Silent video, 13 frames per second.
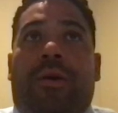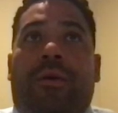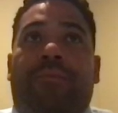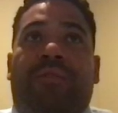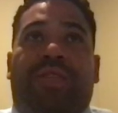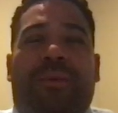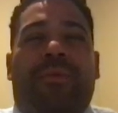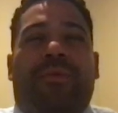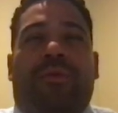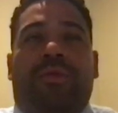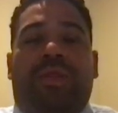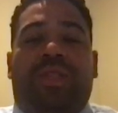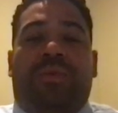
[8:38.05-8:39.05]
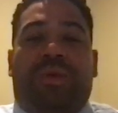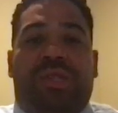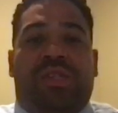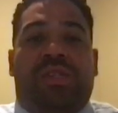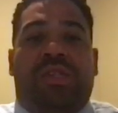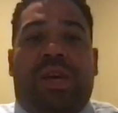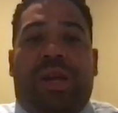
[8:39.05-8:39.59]
some of those
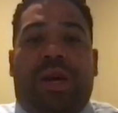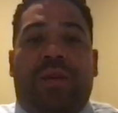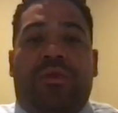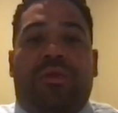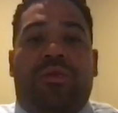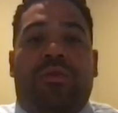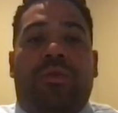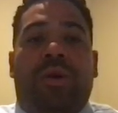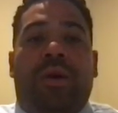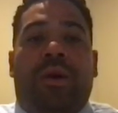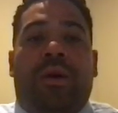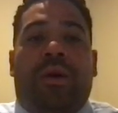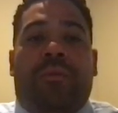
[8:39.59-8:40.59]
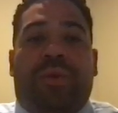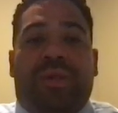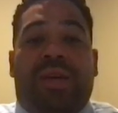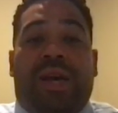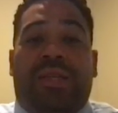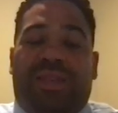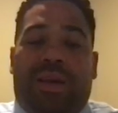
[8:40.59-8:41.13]
dispositions that I do
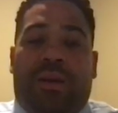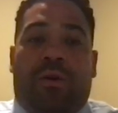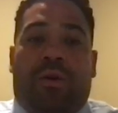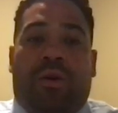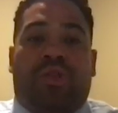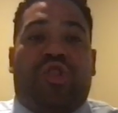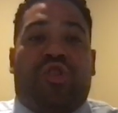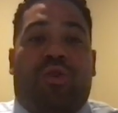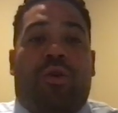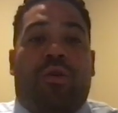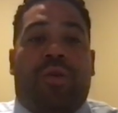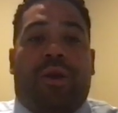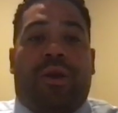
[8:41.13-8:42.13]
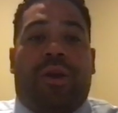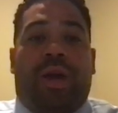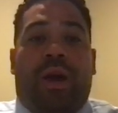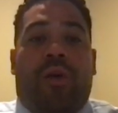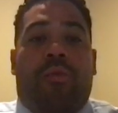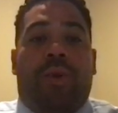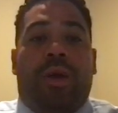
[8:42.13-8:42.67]
possess that are strong, that are going to
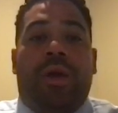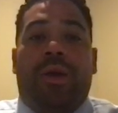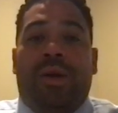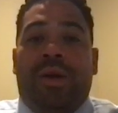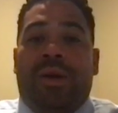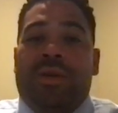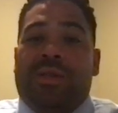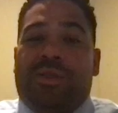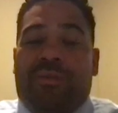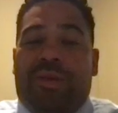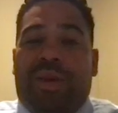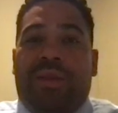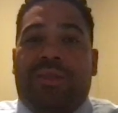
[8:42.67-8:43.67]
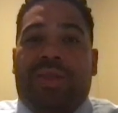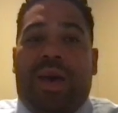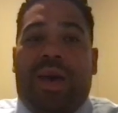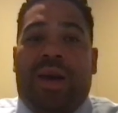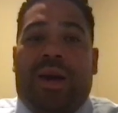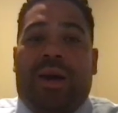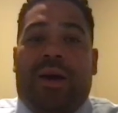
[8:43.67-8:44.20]
help me. Some things
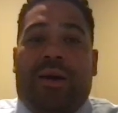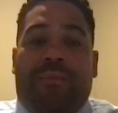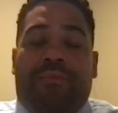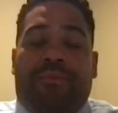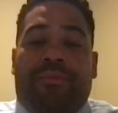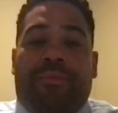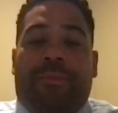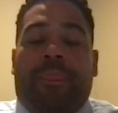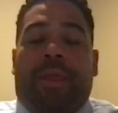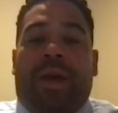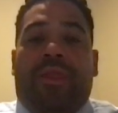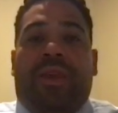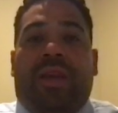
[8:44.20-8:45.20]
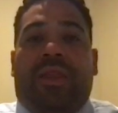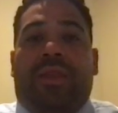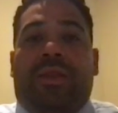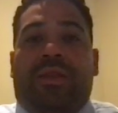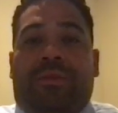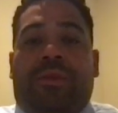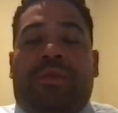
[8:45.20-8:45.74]
that I think,
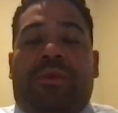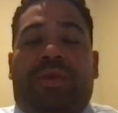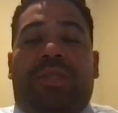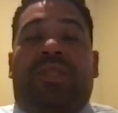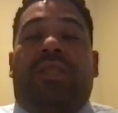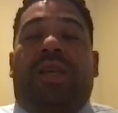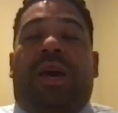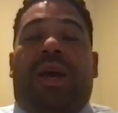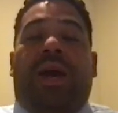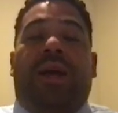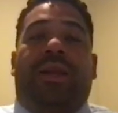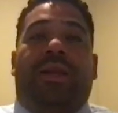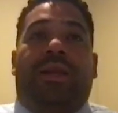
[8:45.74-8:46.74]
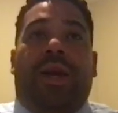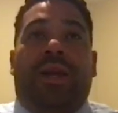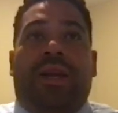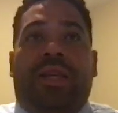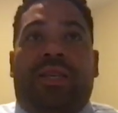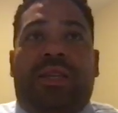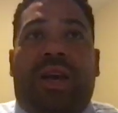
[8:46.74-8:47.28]
some dispositions that I
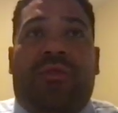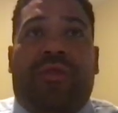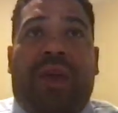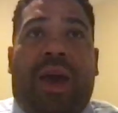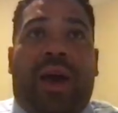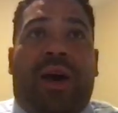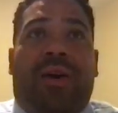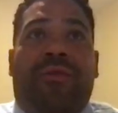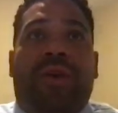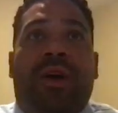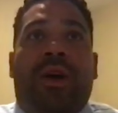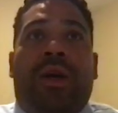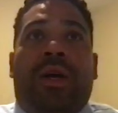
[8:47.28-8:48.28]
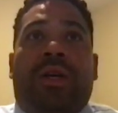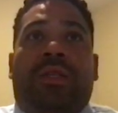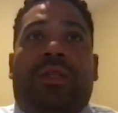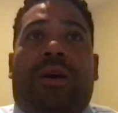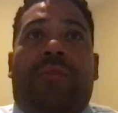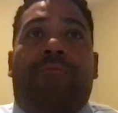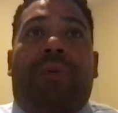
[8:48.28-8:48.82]
need to definitely have
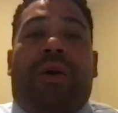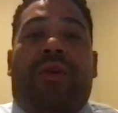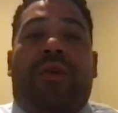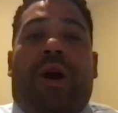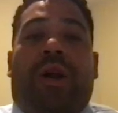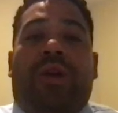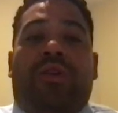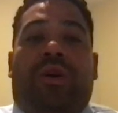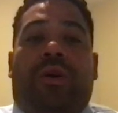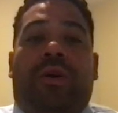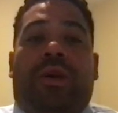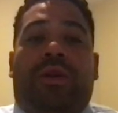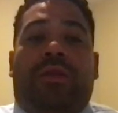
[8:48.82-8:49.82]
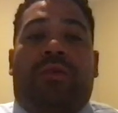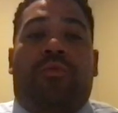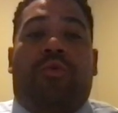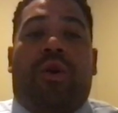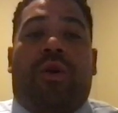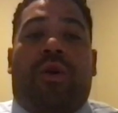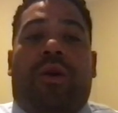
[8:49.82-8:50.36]
some better knowledge on and some
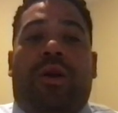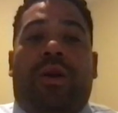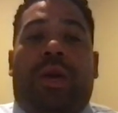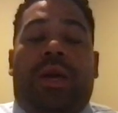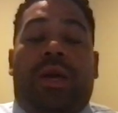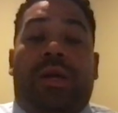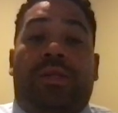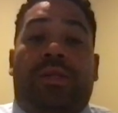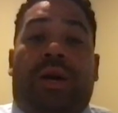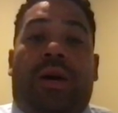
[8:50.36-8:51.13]
work on is